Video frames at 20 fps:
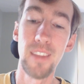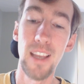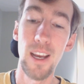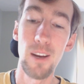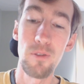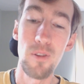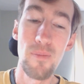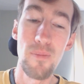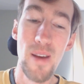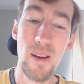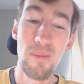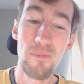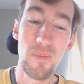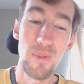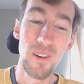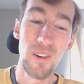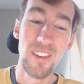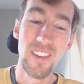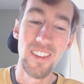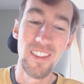That
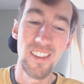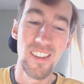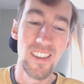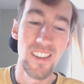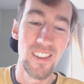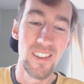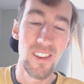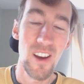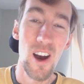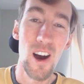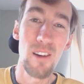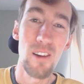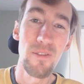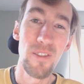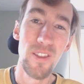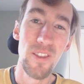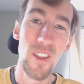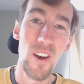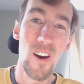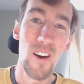remembrance is
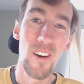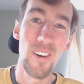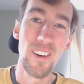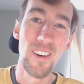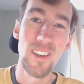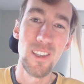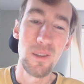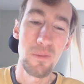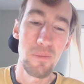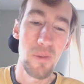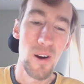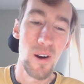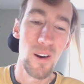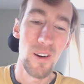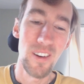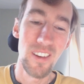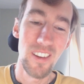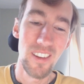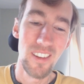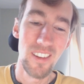often the hardest
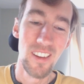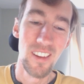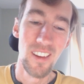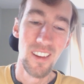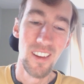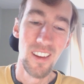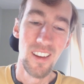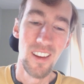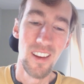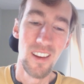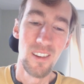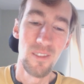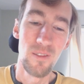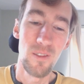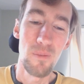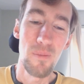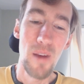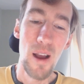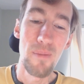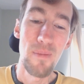part,
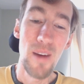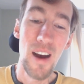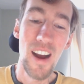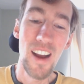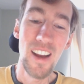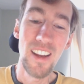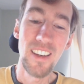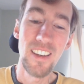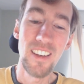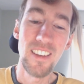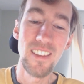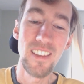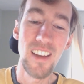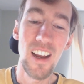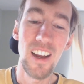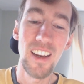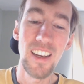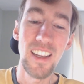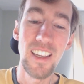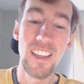for my mind does
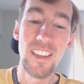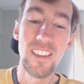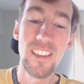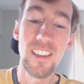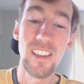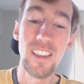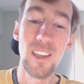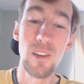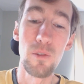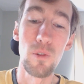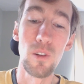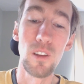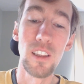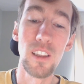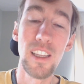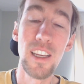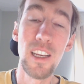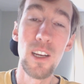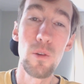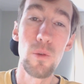not easily
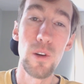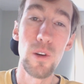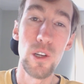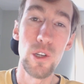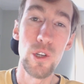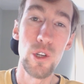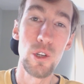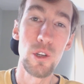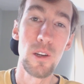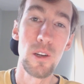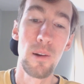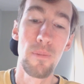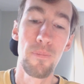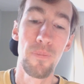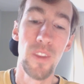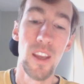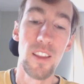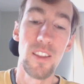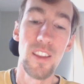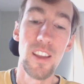relinquish
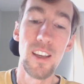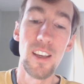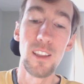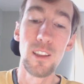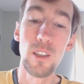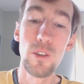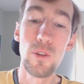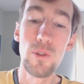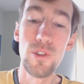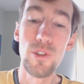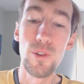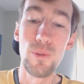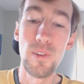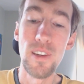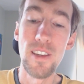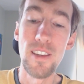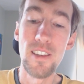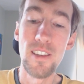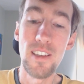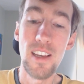the
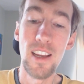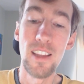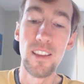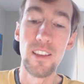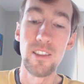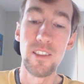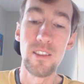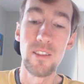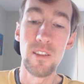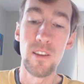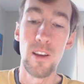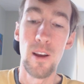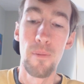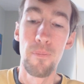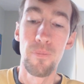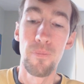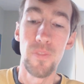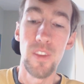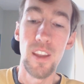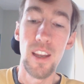illusory sense
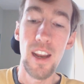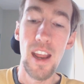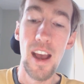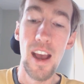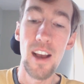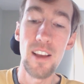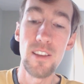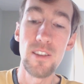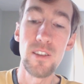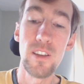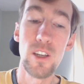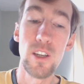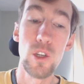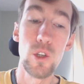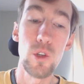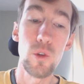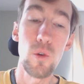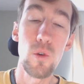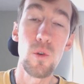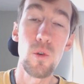that it has
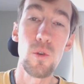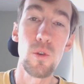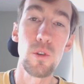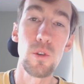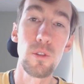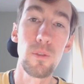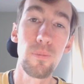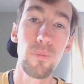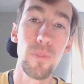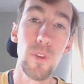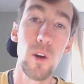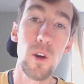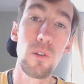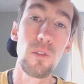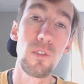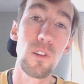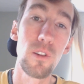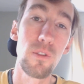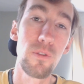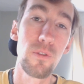control
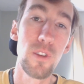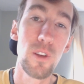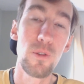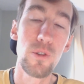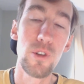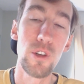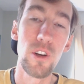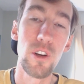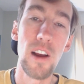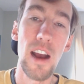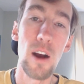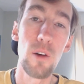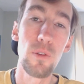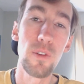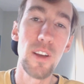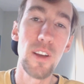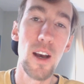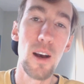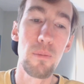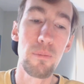over future
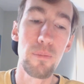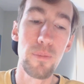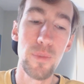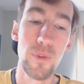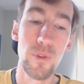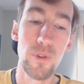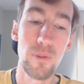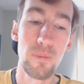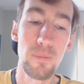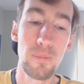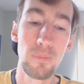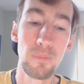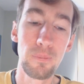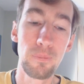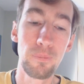outcomes.